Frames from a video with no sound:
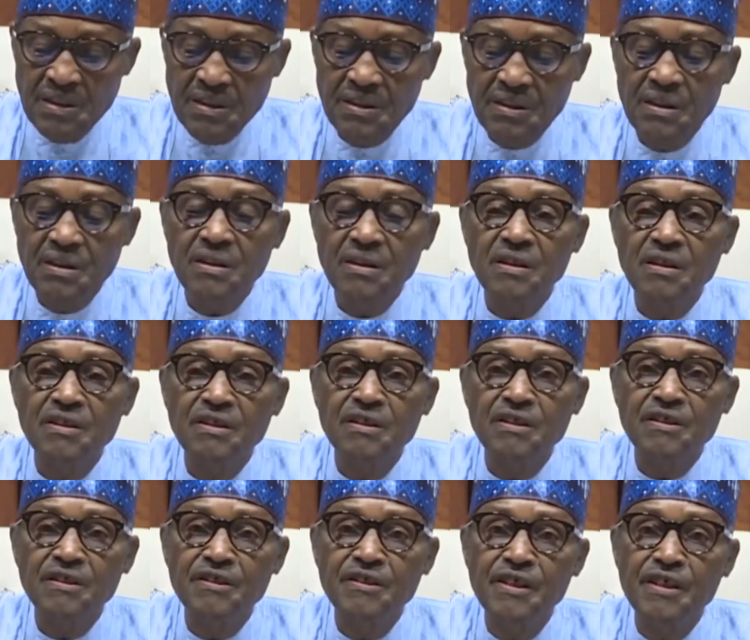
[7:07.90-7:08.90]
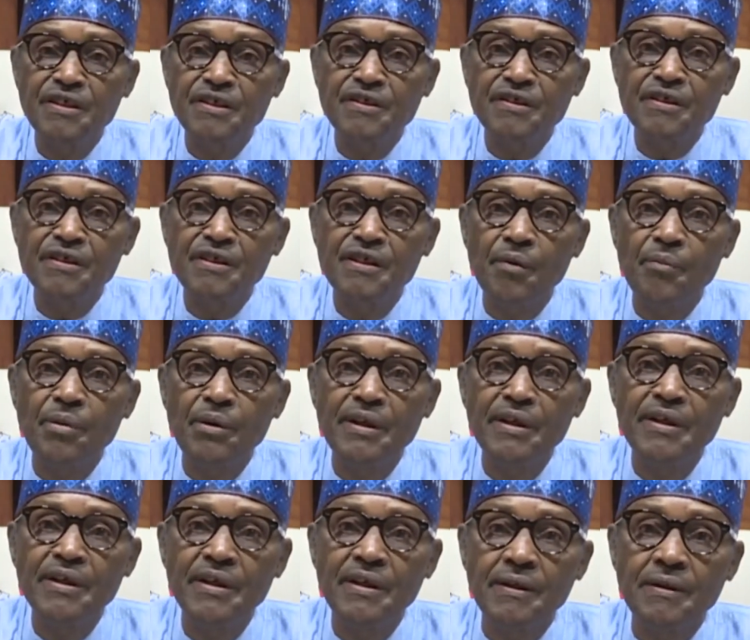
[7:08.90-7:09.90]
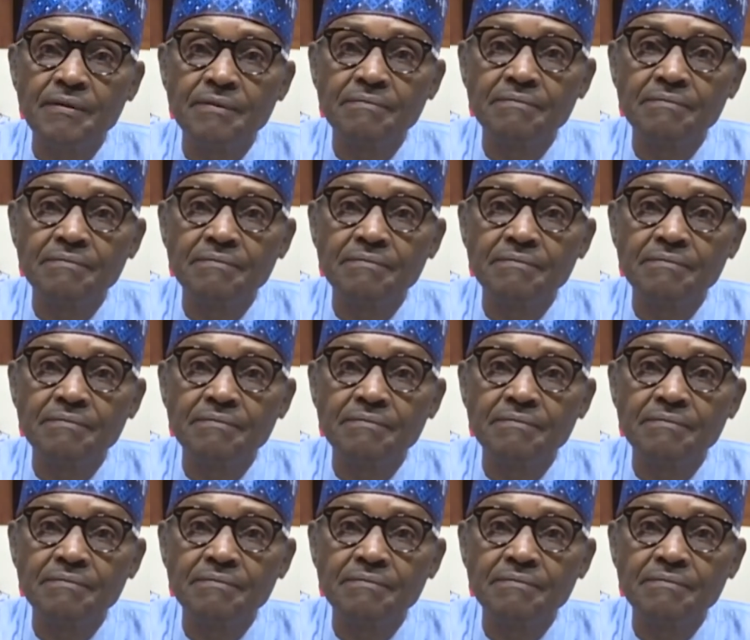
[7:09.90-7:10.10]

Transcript: this is just the beginning.